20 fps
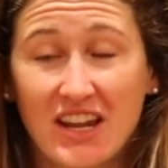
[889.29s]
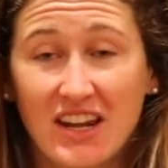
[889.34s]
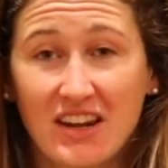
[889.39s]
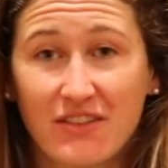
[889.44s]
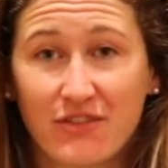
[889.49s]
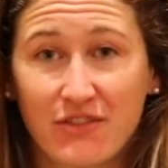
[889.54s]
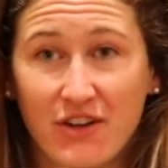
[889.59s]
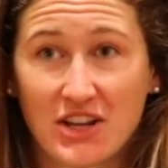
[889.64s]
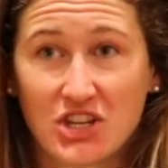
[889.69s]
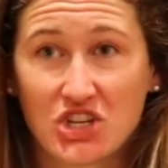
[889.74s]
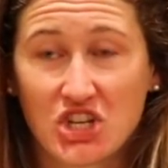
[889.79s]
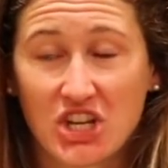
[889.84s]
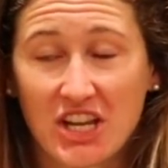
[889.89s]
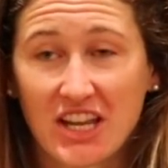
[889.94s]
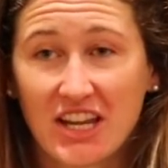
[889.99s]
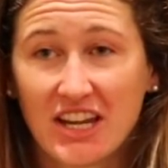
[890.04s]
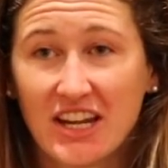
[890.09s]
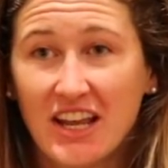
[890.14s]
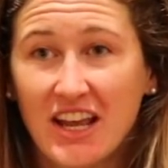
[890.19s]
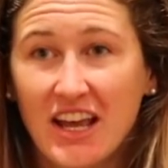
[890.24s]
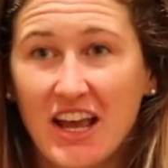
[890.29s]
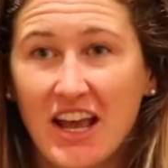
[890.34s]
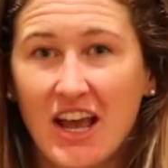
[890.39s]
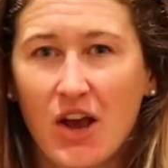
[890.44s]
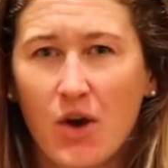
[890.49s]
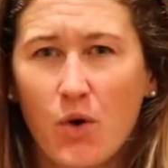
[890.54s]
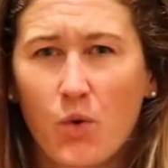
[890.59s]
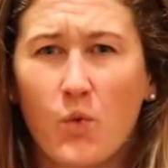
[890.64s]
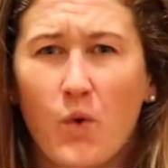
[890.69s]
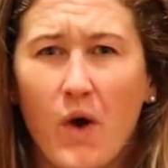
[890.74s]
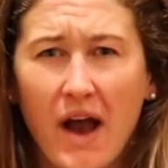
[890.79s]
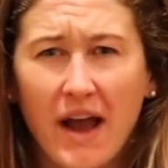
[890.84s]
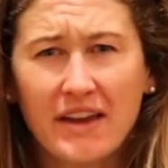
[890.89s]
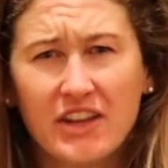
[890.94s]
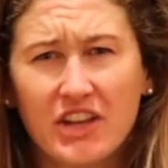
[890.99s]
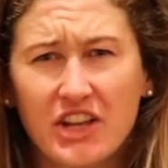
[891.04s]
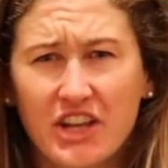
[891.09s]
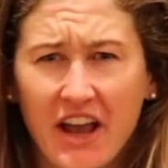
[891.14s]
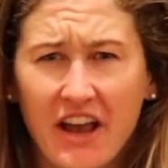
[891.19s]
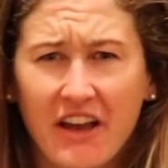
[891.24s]
fried chicken, why do
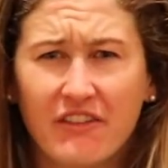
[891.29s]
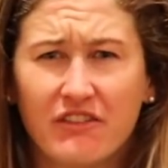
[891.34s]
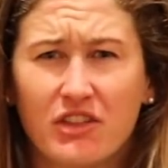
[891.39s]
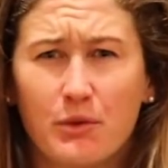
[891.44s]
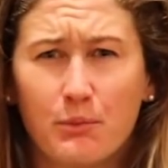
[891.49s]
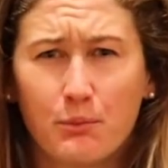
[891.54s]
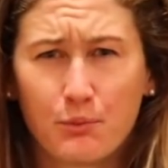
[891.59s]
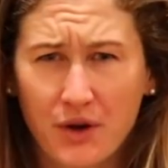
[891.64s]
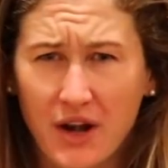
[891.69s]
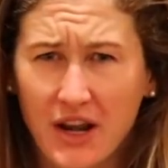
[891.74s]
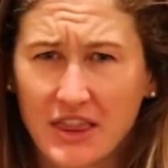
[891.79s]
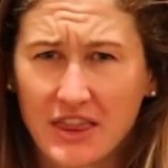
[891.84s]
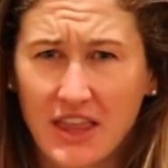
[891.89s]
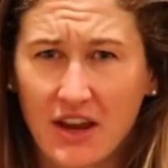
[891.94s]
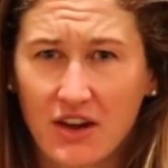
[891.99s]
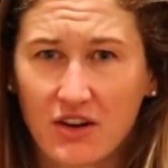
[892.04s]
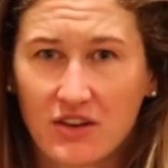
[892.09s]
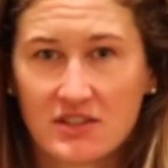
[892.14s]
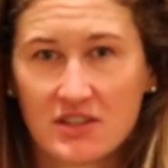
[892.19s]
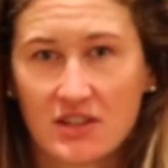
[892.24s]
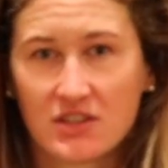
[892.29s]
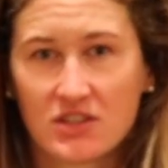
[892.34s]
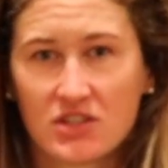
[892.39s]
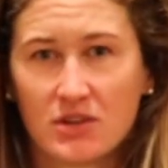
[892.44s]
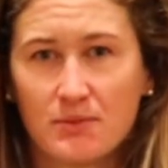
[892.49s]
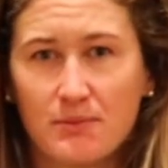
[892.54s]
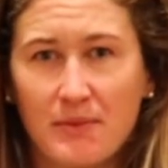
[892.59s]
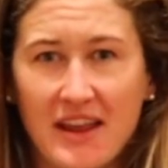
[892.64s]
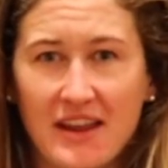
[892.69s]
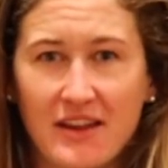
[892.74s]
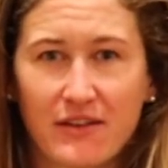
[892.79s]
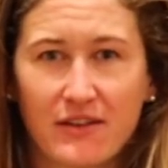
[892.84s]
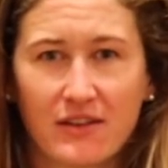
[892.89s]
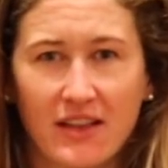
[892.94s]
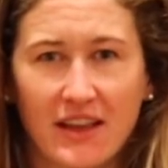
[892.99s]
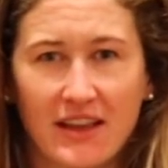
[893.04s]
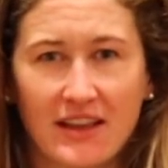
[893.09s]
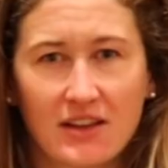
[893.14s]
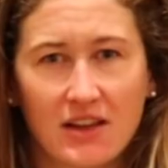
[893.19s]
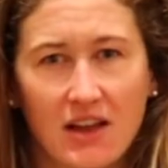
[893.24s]
you have the bread there? Is it to make
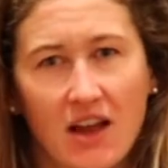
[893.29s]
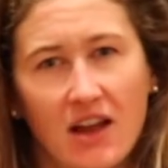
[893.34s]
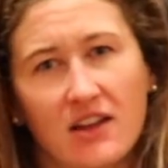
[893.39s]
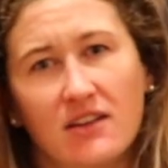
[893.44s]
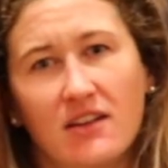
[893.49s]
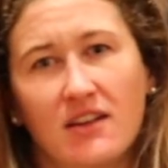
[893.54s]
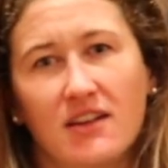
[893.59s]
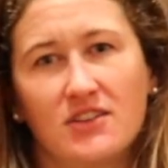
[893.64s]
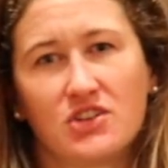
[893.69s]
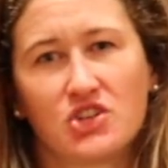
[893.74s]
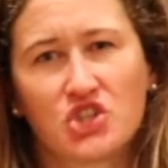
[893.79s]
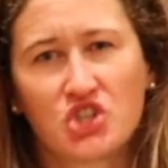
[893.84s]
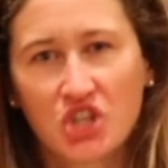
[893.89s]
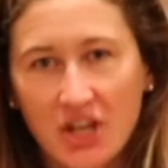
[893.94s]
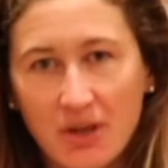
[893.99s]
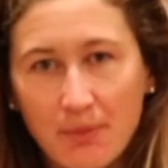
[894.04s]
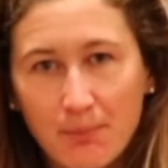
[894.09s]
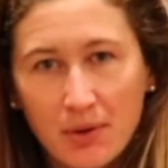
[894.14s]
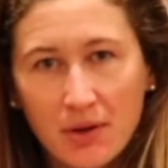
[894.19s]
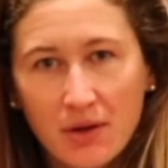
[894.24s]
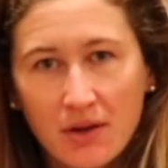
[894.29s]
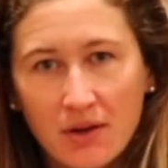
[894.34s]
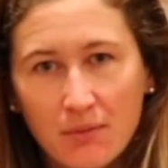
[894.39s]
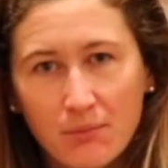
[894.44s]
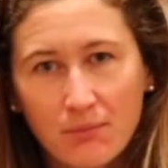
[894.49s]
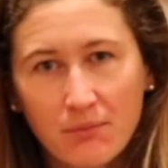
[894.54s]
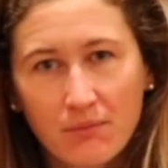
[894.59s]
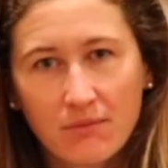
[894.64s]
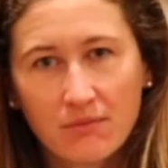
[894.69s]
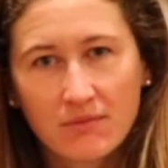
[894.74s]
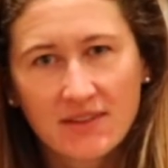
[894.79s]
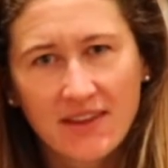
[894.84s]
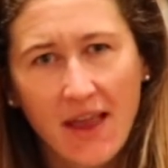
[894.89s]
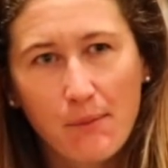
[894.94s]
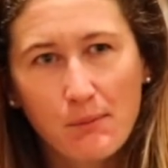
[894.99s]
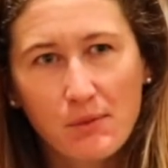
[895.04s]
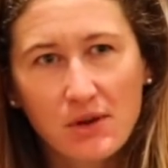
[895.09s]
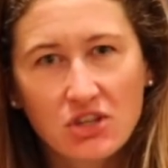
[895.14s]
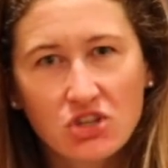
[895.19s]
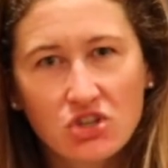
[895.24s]
like a chip
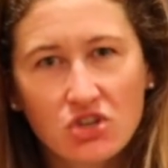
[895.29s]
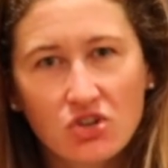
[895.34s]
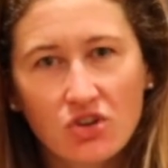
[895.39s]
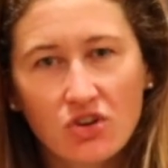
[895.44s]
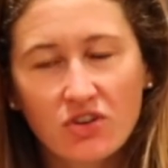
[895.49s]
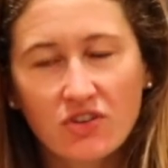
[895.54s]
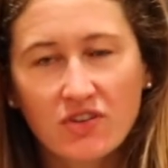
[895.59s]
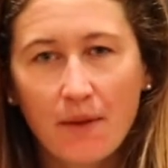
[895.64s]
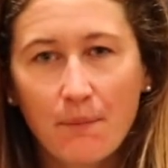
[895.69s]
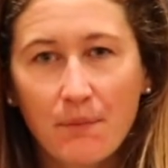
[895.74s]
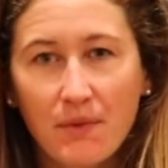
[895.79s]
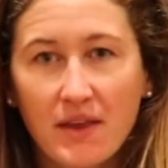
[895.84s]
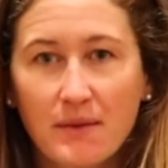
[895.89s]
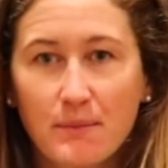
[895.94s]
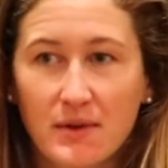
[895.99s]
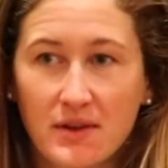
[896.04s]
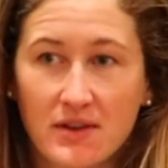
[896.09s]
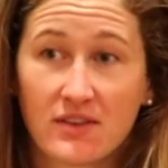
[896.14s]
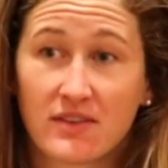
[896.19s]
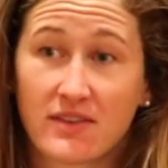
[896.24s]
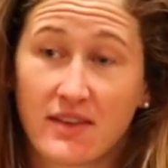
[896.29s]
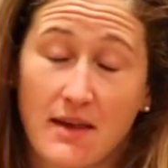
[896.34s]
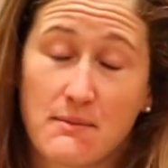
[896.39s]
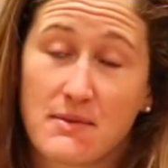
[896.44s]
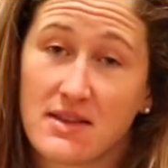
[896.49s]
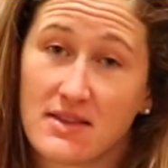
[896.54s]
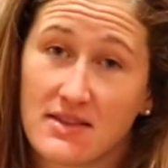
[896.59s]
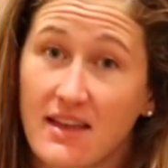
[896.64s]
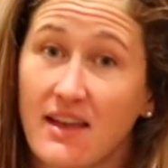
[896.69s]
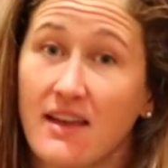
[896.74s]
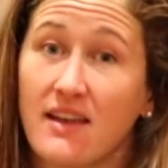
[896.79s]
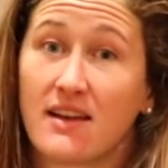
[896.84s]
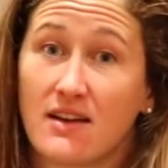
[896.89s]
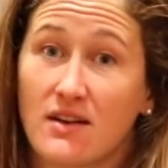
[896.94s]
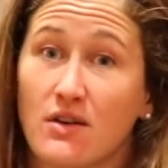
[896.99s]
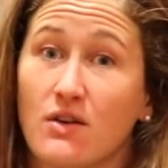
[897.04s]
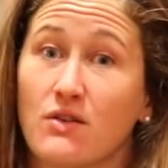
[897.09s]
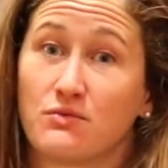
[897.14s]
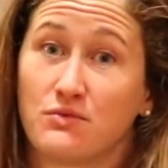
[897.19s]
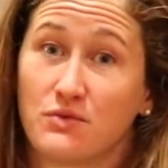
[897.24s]
sandwich or something? Because I mean, they
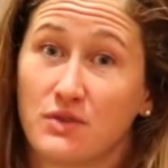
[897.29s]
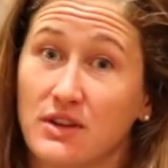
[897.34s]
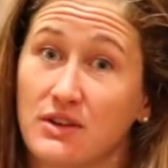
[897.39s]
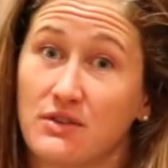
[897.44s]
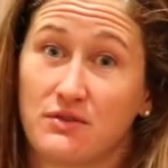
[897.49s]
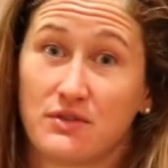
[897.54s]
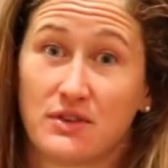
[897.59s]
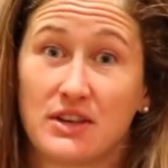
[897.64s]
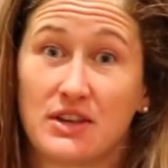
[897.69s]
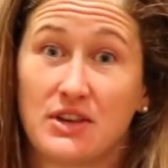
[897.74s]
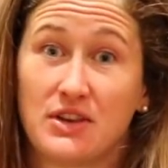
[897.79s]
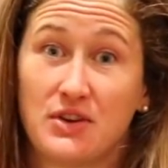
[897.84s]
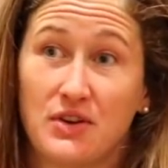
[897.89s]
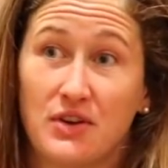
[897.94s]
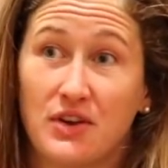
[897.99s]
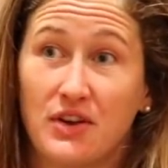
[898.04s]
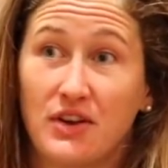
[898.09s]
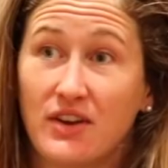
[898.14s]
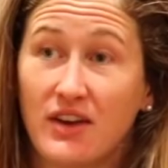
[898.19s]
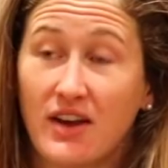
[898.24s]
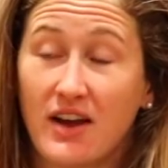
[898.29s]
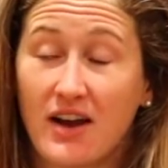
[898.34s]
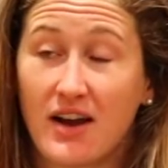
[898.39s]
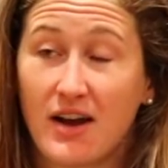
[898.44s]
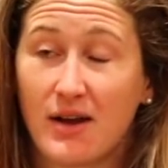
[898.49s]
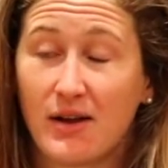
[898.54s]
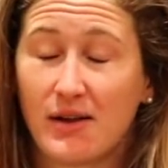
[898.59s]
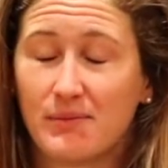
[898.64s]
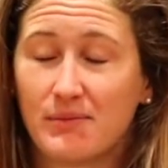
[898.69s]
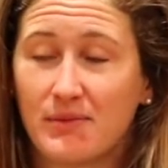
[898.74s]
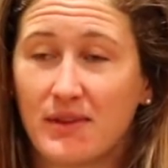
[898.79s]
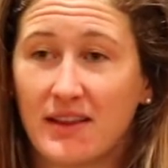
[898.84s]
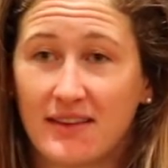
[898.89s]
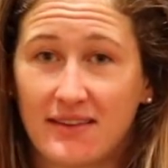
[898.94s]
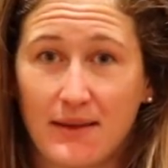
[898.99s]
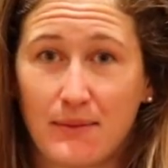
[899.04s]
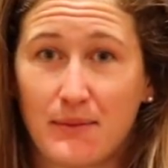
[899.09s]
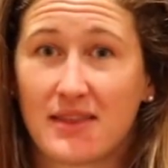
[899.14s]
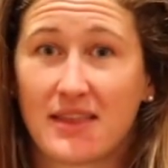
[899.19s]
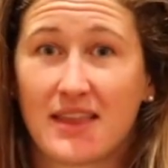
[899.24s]
are really, really good. There's
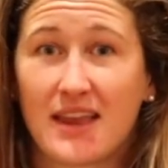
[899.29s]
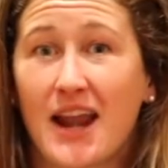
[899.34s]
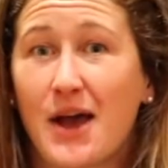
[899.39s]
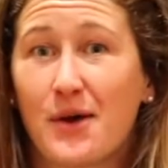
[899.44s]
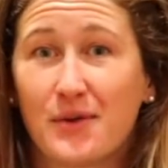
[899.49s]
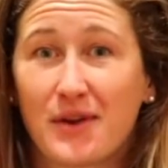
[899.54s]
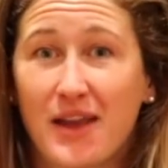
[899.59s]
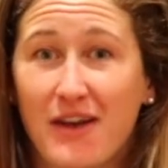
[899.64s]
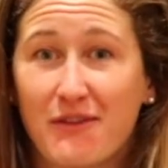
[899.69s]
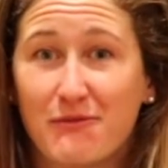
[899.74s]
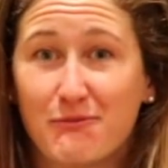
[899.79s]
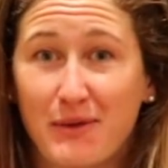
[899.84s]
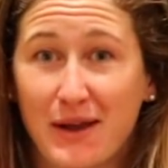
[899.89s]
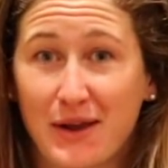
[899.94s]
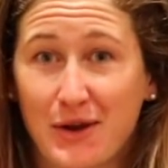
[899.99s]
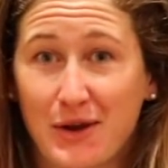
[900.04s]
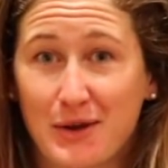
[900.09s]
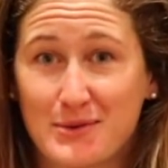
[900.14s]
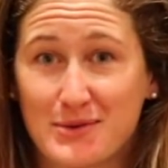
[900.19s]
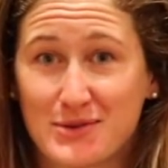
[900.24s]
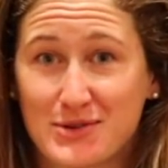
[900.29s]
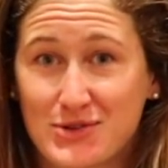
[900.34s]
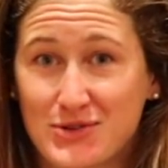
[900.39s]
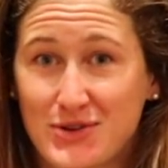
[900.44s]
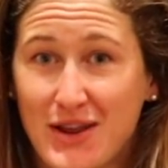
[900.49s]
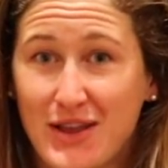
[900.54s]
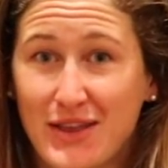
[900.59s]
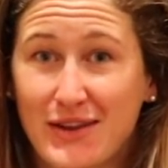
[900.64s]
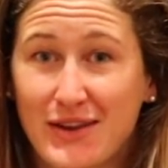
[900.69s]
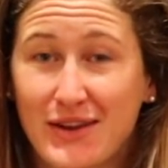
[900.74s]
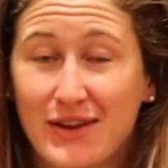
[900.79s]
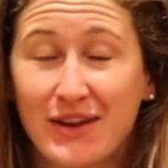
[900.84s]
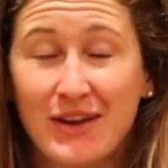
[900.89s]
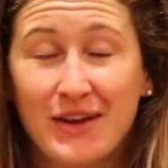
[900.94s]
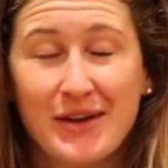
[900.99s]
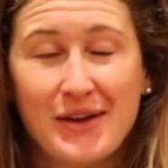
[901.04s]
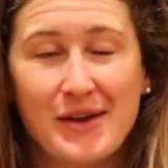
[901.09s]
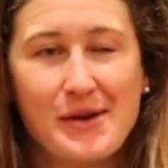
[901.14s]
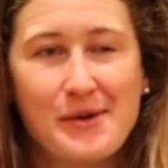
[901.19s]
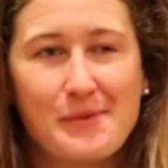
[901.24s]
something that I would have back home in Australia.
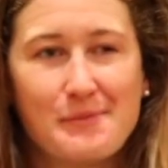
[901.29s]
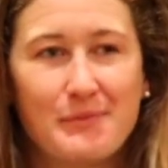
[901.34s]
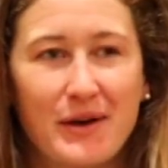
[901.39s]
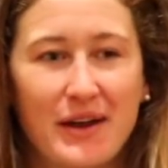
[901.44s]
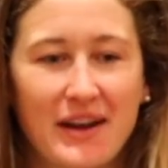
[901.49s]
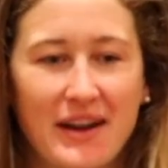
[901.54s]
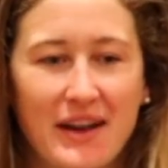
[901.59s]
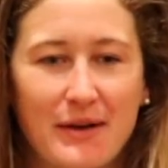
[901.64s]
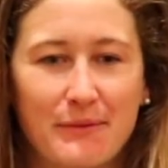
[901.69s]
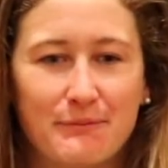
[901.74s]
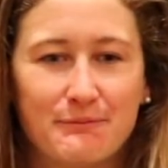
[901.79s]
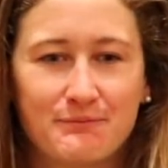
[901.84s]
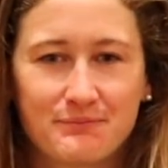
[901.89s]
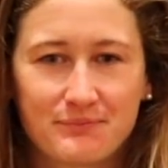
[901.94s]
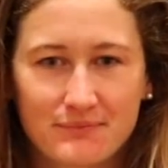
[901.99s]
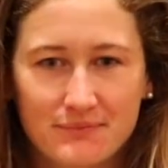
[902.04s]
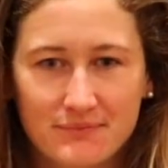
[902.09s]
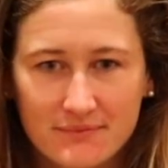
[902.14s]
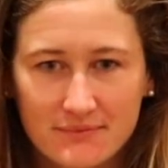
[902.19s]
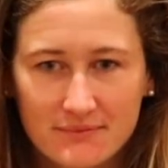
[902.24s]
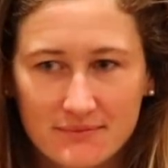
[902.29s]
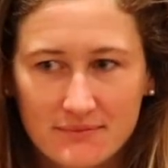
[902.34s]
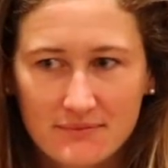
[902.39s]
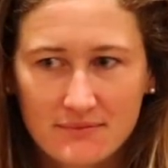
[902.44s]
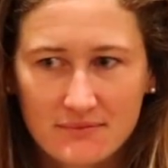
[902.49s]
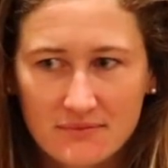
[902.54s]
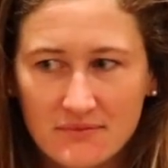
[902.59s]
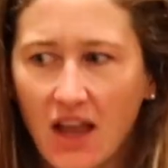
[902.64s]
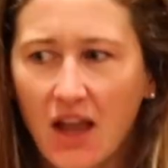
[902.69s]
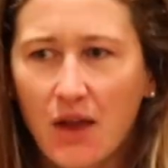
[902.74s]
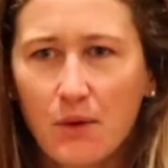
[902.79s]
But I